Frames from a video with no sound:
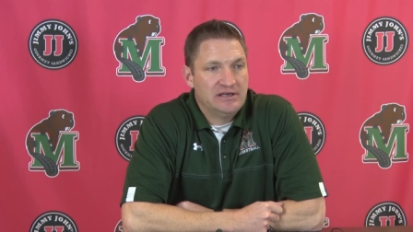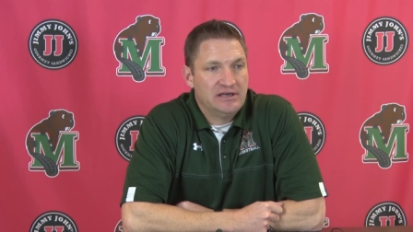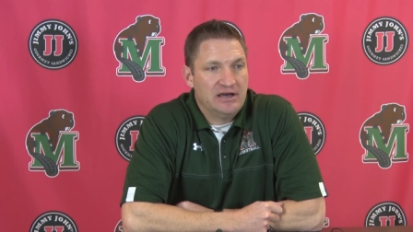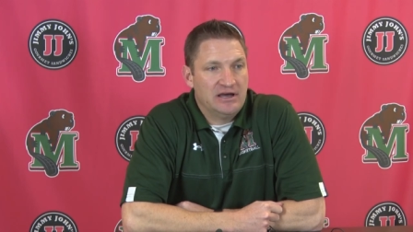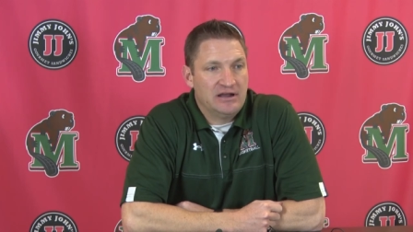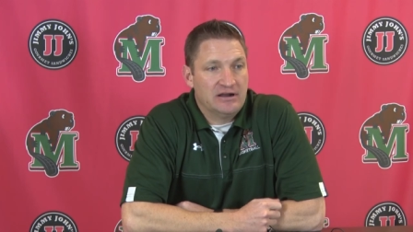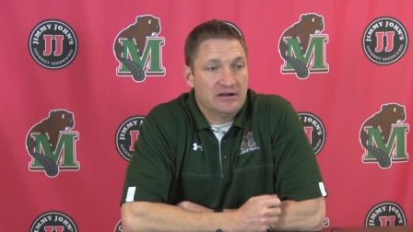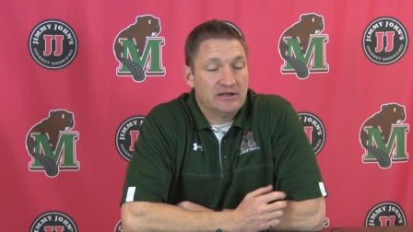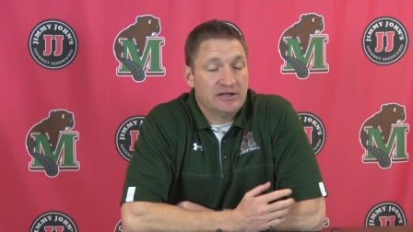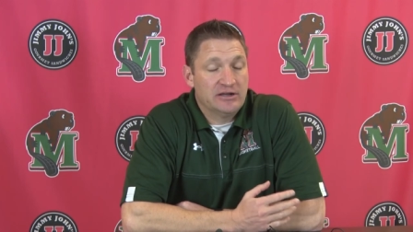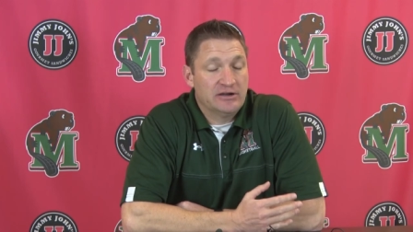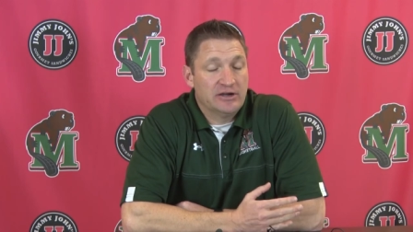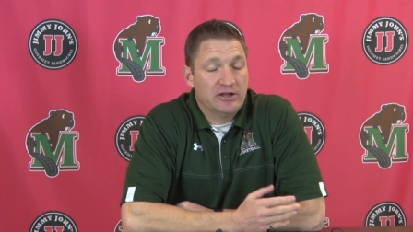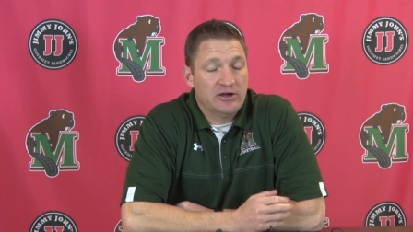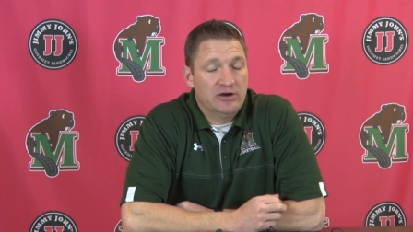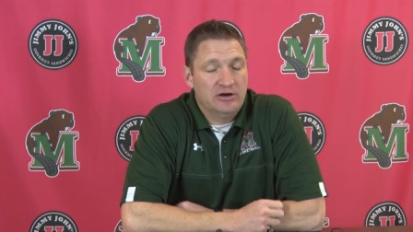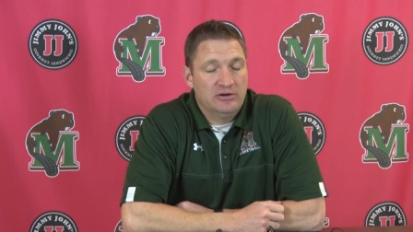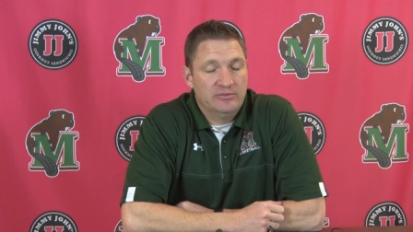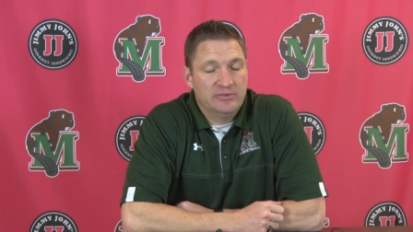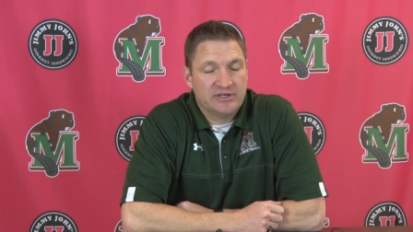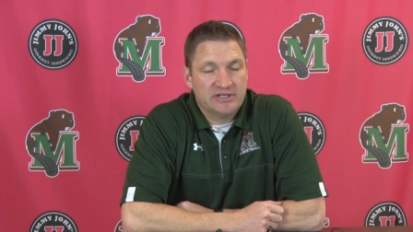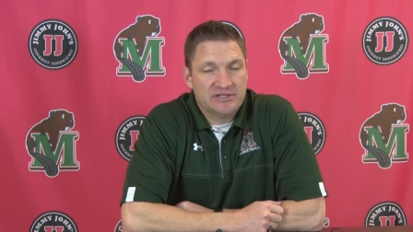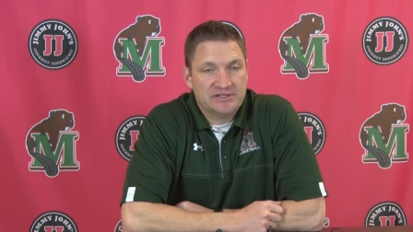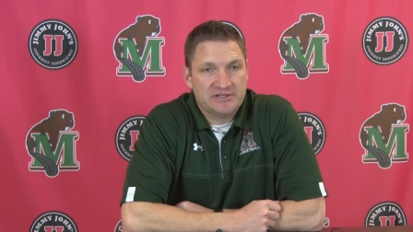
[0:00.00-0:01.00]
uh, here at
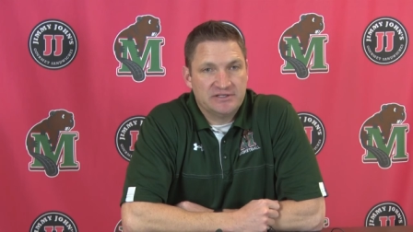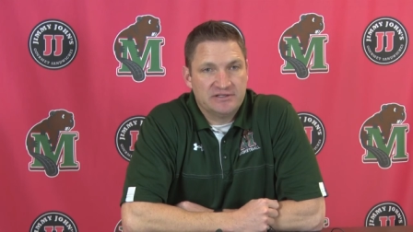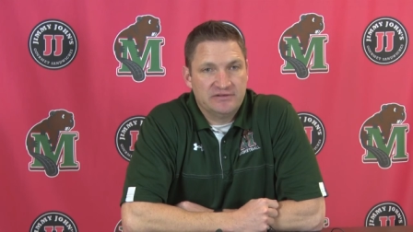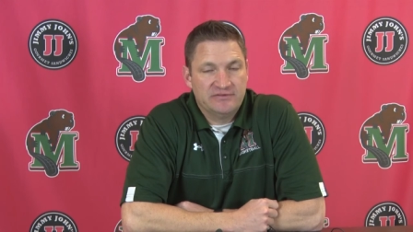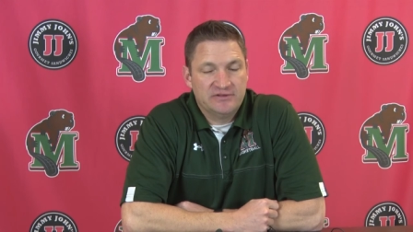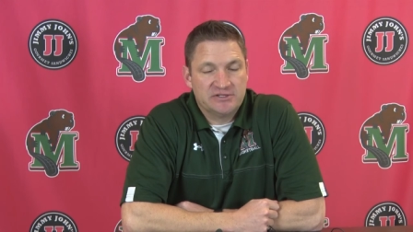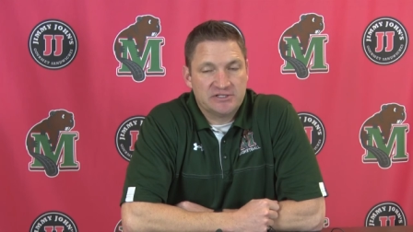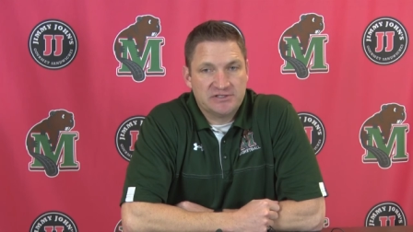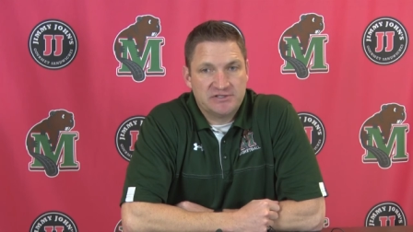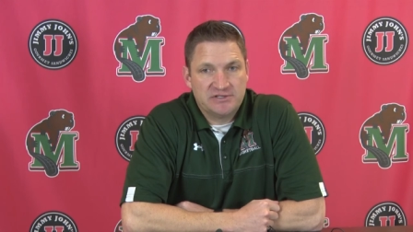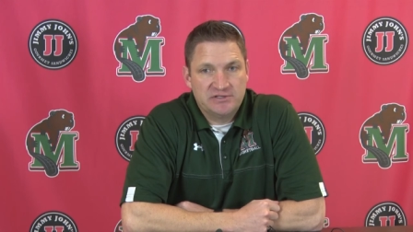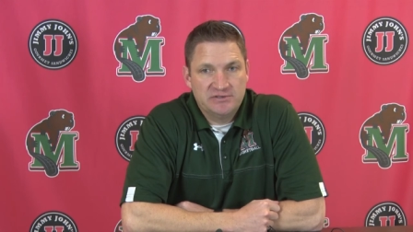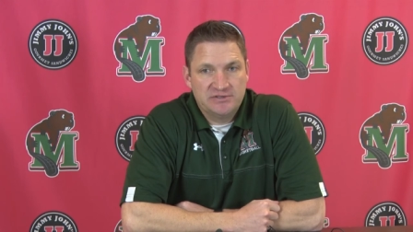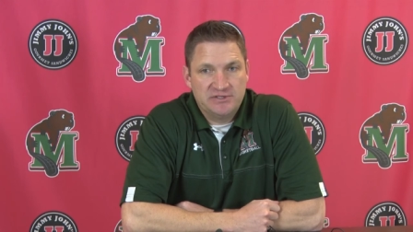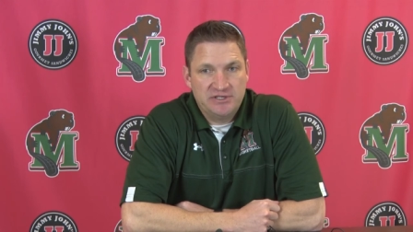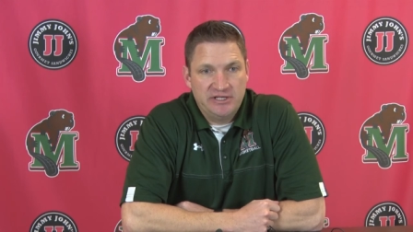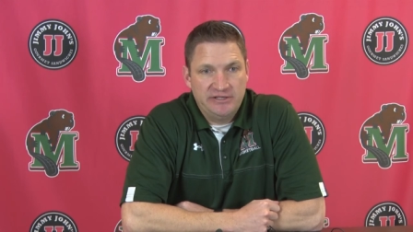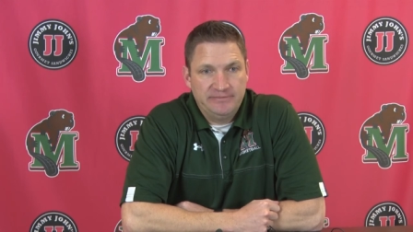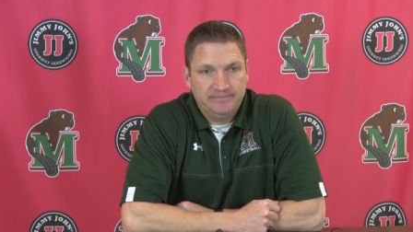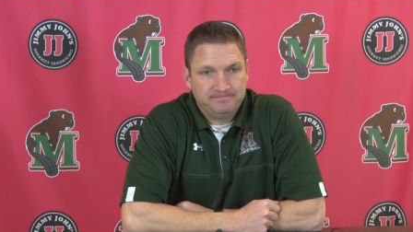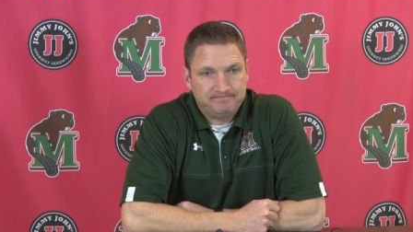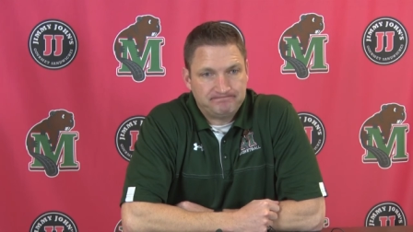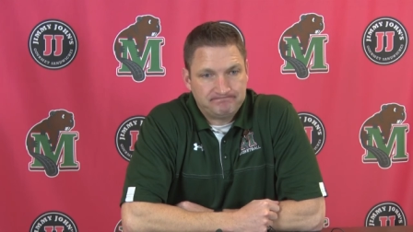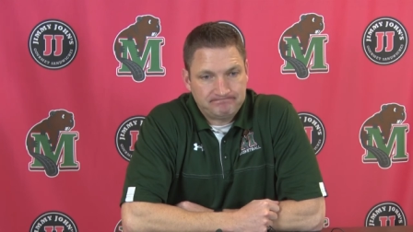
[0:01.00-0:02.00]
home against the Division two
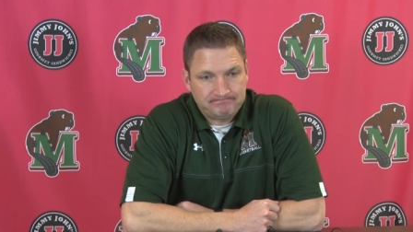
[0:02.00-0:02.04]
team,